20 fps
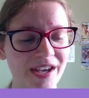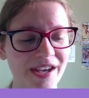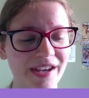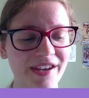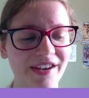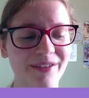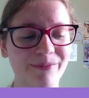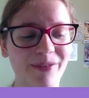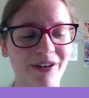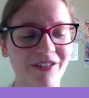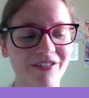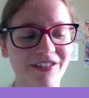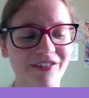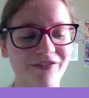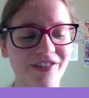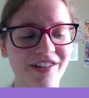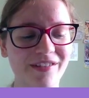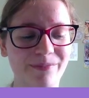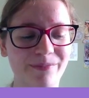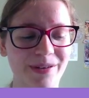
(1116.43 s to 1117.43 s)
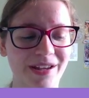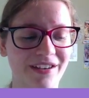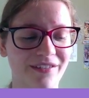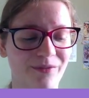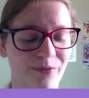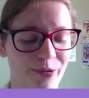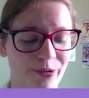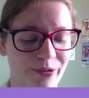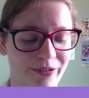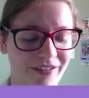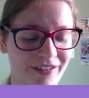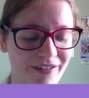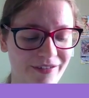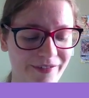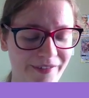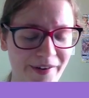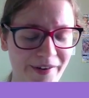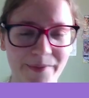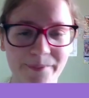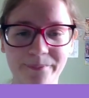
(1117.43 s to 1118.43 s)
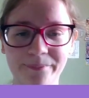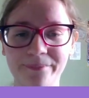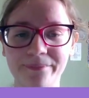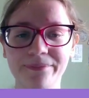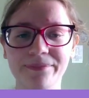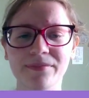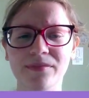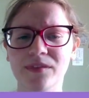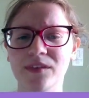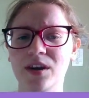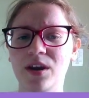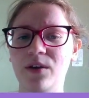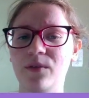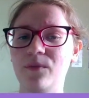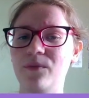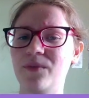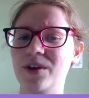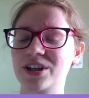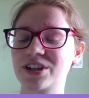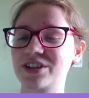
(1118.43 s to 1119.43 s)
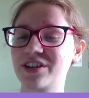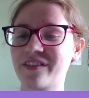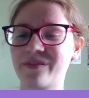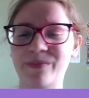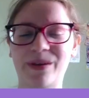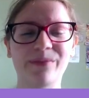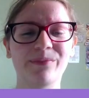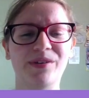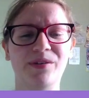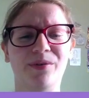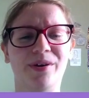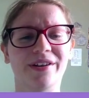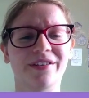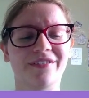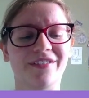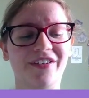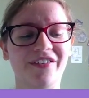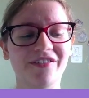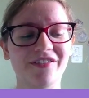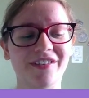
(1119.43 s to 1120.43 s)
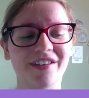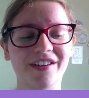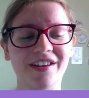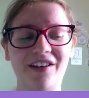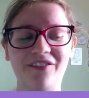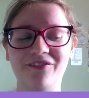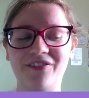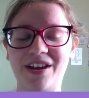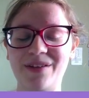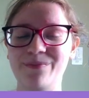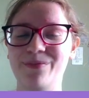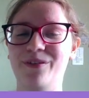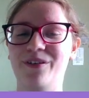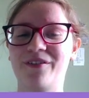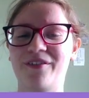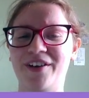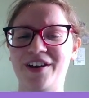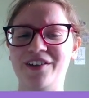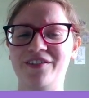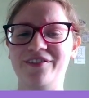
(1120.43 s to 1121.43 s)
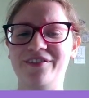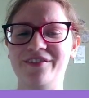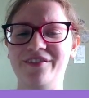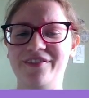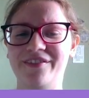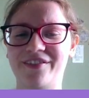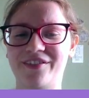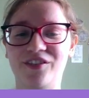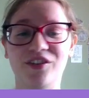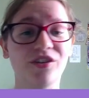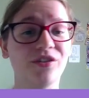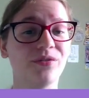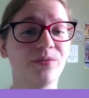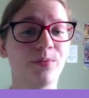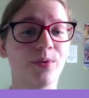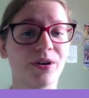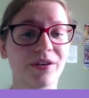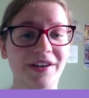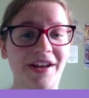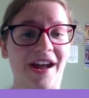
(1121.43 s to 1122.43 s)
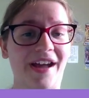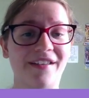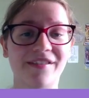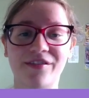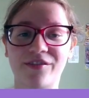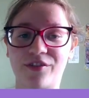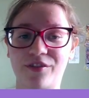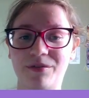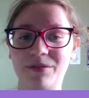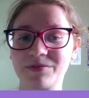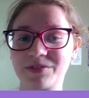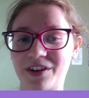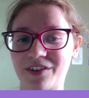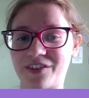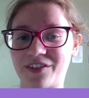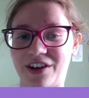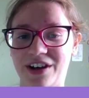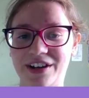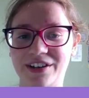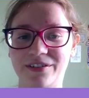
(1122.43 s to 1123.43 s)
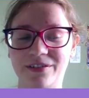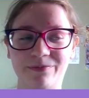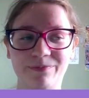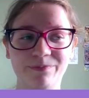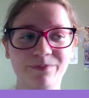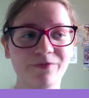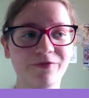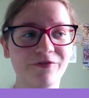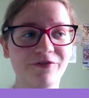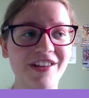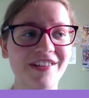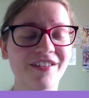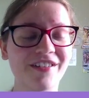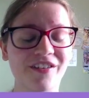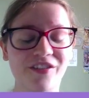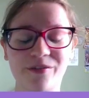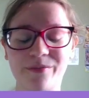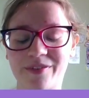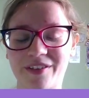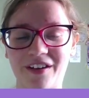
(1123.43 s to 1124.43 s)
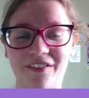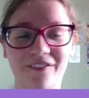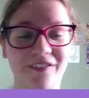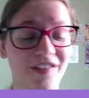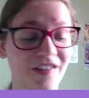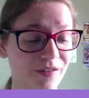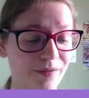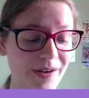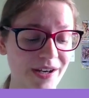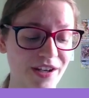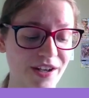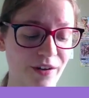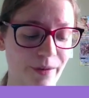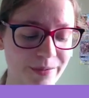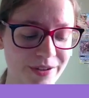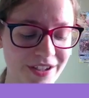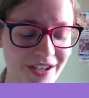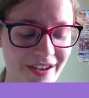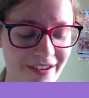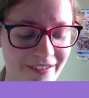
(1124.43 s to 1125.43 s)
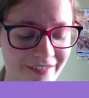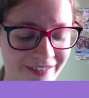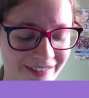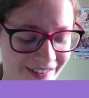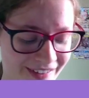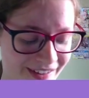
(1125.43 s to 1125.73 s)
It can melt invisibly in water. Which does make me wonder, can Vaporeon do what cats do of just kind of fitting themselves into any object?